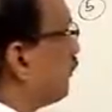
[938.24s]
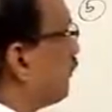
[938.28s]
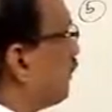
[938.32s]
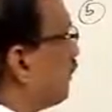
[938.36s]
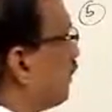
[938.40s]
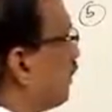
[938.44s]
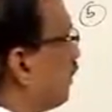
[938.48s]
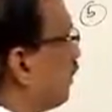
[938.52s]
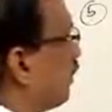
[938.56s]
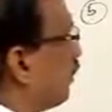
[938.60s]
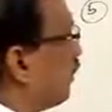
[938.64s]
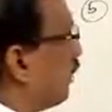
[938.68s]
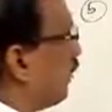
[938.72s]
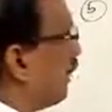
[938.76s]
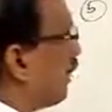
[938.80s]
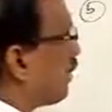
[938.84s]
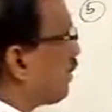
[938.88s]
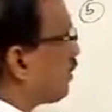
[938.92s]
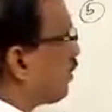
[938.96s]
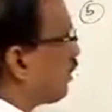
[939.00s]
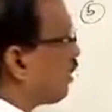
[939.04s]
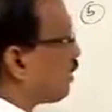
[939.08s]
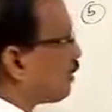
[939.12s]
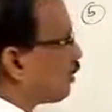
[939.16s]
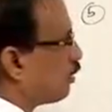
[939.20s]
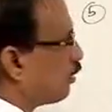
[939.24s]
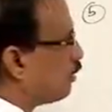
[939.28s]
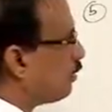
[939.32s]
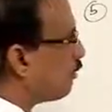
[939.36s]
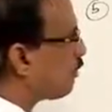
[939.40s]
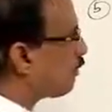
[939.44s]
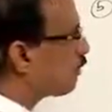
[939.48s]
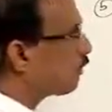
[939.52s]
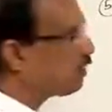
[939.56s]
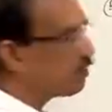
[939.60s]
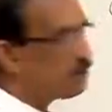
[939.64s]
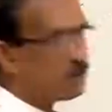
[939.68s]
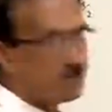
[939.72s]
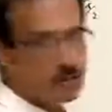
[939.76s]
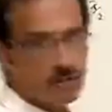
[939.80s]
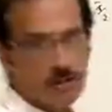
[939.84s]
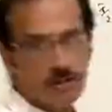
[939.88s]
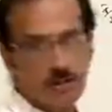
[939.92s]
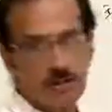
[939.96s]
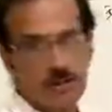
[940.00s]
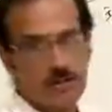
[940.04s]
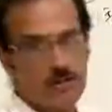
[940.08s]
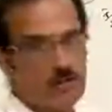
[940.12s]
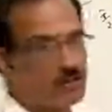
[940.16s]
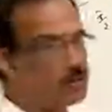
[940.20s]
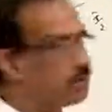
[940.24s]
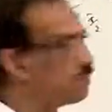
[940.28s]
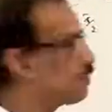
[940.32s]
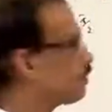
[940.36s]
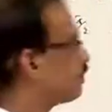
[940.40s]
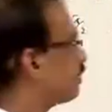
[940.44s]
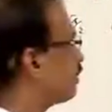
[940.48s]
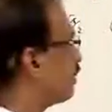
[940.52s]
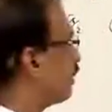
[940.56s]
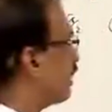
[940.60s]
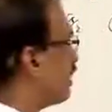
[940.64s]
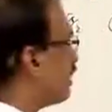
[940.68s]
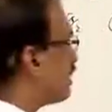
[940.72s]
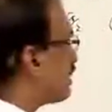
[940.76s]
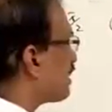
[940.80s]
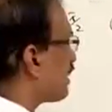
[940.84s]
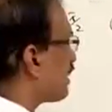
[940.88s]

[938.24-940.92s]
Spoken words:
That is also solution. So these are